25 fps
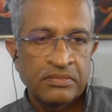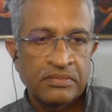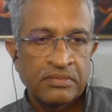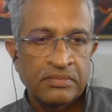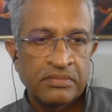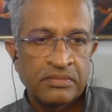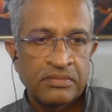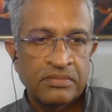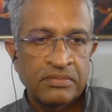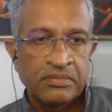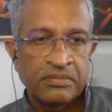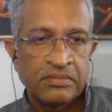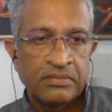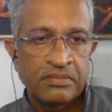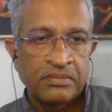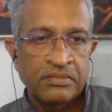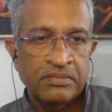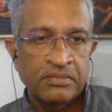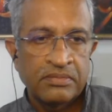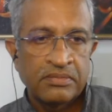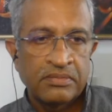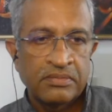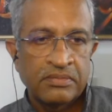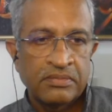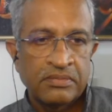
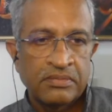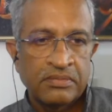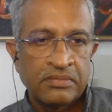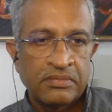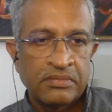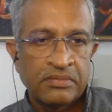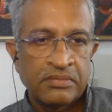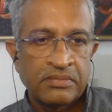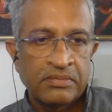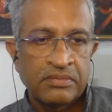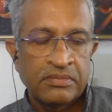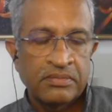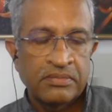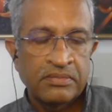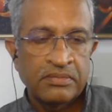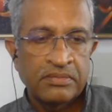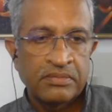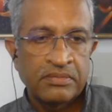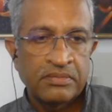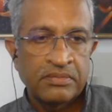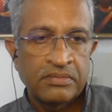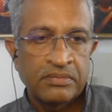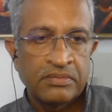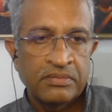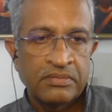
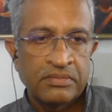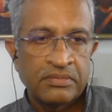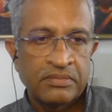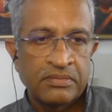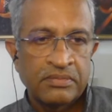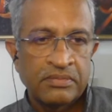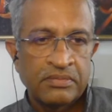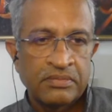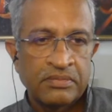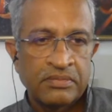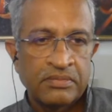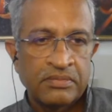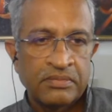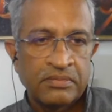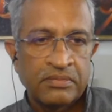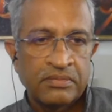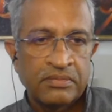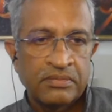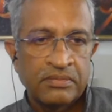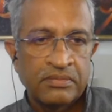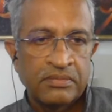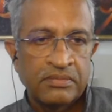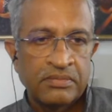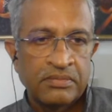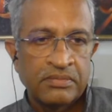
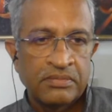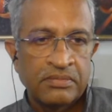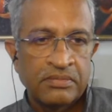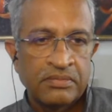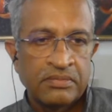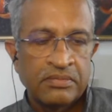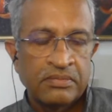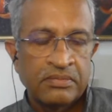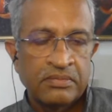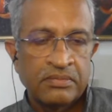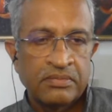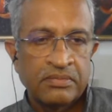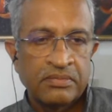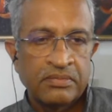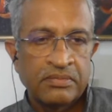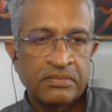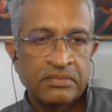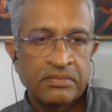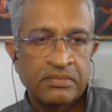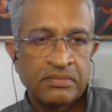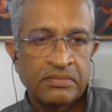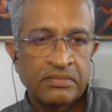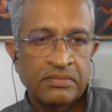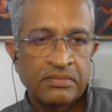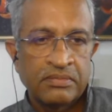
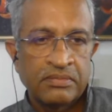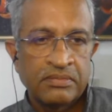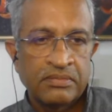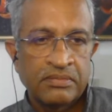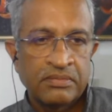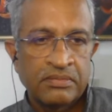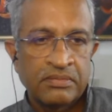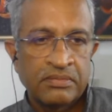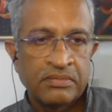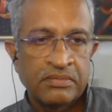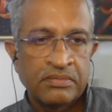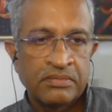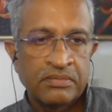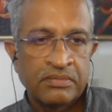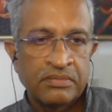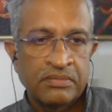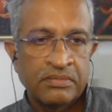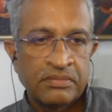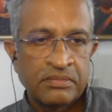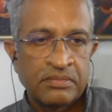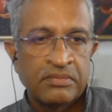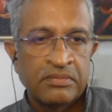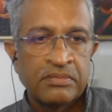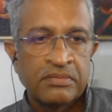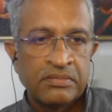
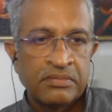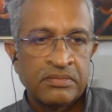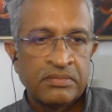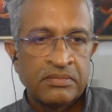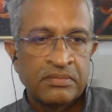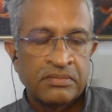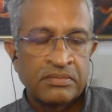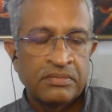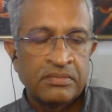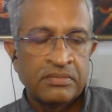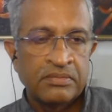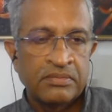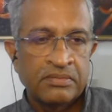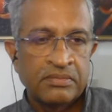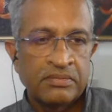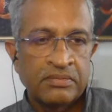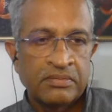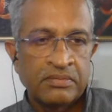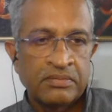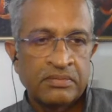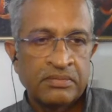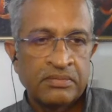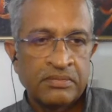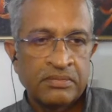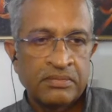
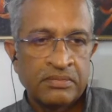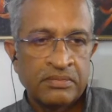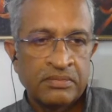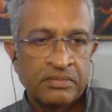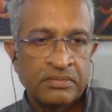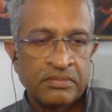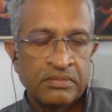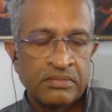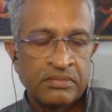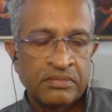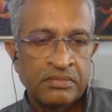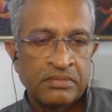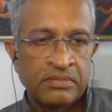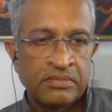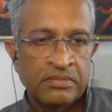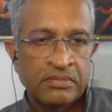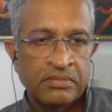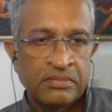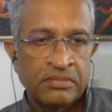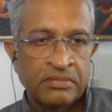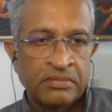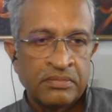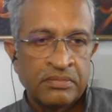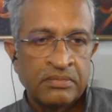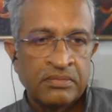
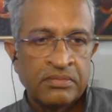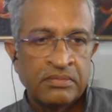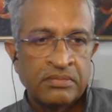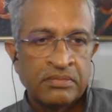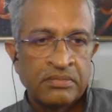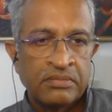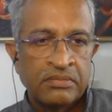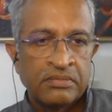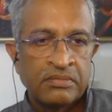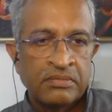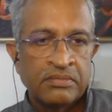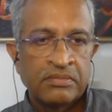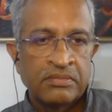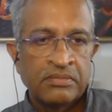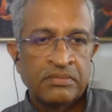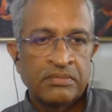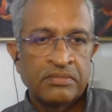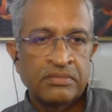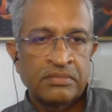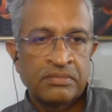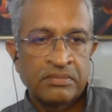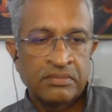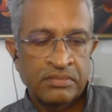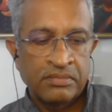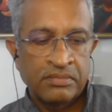The person shown says nothing.